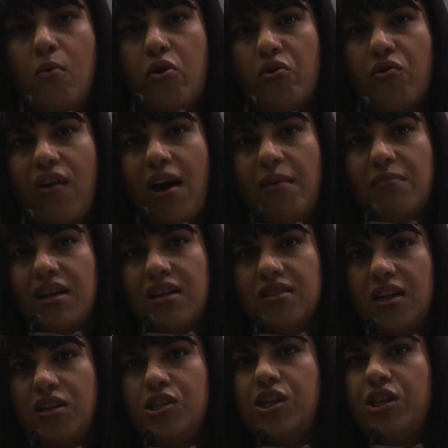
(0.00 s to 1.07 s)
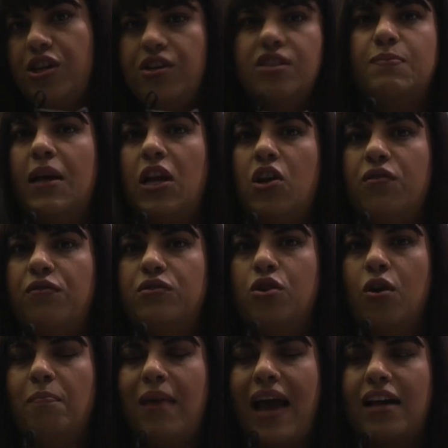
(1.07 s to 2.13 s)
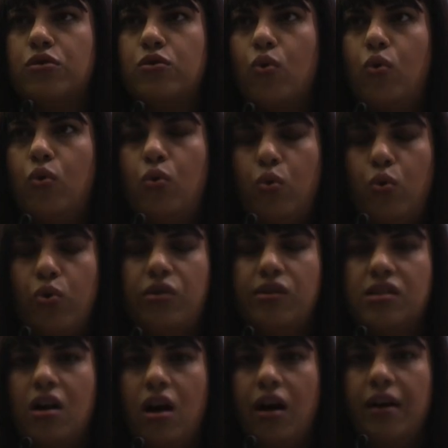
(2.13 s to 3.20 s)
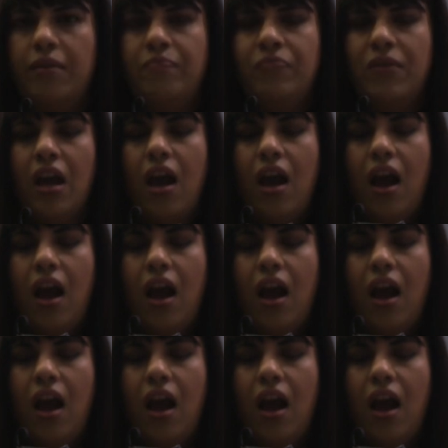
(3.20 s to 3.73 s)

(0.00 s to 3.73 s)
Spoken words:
monogram because I do use my Louis Vuitton bags all the time.